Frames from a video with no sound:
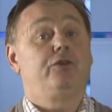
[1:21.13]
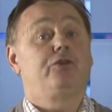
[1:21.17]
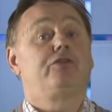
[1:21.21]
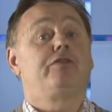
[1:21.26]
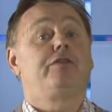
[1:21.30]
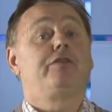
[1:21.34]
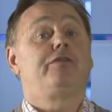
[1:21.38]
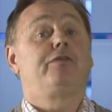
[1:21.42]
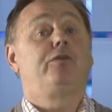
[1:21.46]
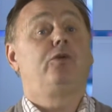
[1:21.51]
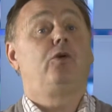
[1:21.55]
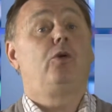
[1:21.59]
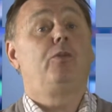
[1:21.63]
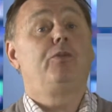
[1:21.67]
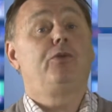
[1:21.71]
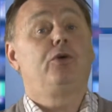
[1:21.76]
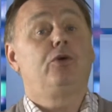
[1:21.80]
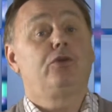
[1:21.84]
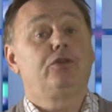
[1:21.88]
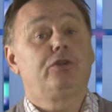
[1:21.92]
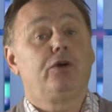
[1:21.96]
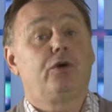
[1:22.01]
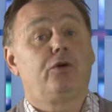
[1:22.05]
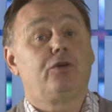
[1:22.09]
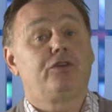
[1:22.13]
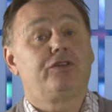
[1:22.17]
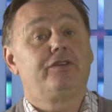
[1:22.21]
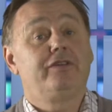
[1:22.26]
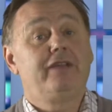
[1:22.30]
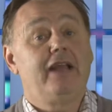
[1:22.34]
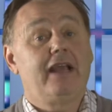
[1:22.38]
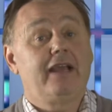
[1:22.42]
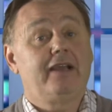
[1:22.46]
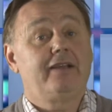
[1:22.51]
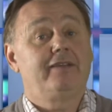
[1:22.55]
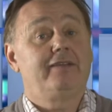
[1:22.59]
to reform your dog's
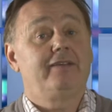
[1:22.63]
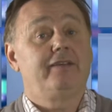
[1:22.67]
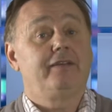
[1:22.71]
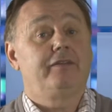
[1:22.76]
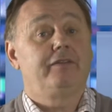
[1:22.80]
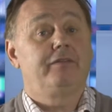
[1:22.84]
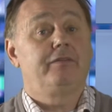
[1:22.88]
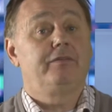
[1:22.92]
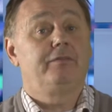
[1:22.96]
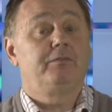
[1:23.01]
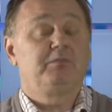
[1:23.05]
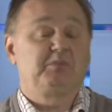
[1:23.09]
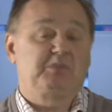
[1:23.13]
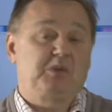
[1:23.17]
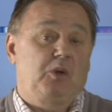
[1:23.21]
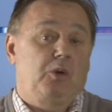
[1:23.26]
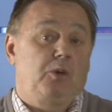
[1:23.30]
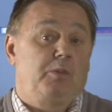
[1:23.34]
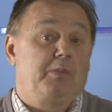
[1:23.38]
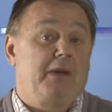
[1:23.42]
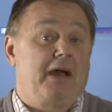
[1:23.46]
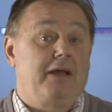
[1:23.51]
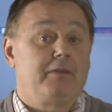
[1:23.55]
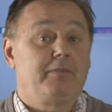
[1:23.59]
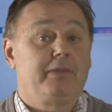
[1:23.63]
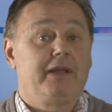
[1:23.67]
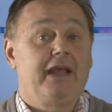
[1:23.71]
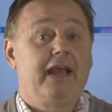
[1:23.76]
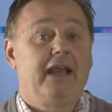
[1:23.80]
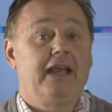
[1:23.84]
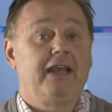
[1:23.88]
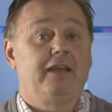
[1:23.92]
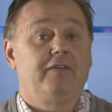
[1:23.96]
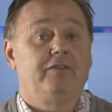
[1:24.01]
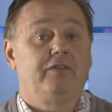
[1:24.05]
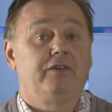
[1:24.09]
negative or bad
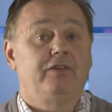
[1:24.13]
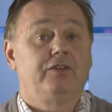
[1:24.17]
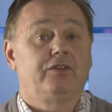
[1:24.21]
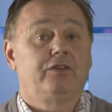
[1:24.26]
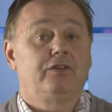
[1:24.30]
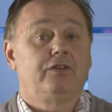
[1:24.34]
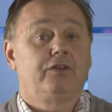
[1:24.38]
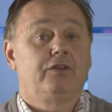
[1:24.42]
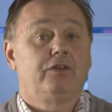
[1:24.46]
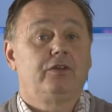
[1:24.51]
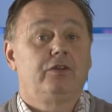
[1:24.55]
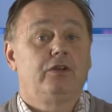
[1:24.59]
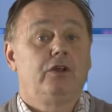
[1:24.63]
behaviours